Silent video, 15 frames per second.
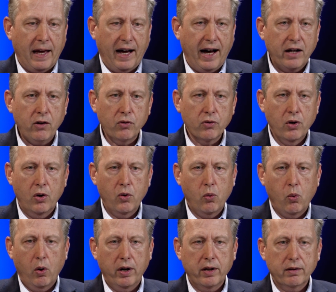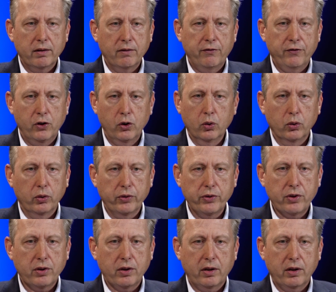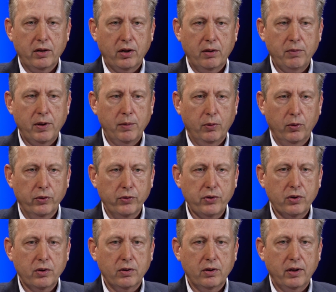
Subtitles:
I don't know what fuels some people's